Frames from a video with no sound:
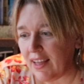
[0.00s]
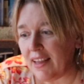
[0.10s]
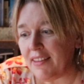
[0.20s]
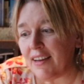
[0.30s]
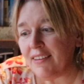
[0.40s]

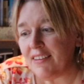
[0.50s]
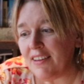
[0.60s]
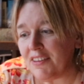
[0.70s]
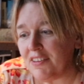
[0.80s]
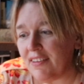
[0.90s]
another
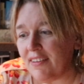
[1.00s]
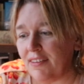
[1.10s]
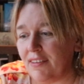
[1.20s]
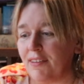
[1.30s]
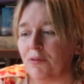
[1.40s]

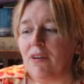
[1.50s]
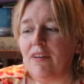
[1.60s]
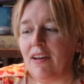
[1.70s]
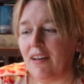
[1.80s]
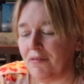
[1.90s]
duchess
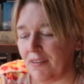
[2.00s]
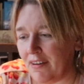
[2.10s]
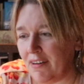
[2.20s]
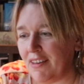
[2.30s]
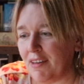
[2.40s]
wearing a
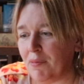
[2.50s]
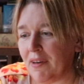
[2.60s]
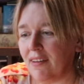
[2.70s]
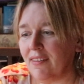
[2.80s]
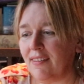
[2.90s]
very
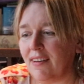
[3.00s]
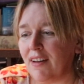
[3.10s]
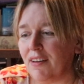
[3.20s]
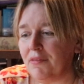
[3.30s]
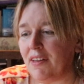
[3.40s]
typical
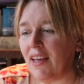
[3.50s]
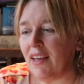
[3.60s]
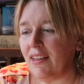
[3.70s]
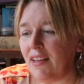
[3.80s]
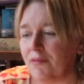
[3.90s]
style of the
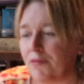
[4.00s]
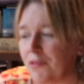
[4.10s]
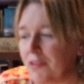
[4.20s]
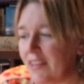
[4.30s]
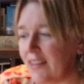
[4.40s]

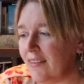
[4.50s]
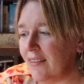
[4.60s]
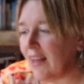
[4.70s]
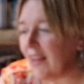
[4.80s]
1840s,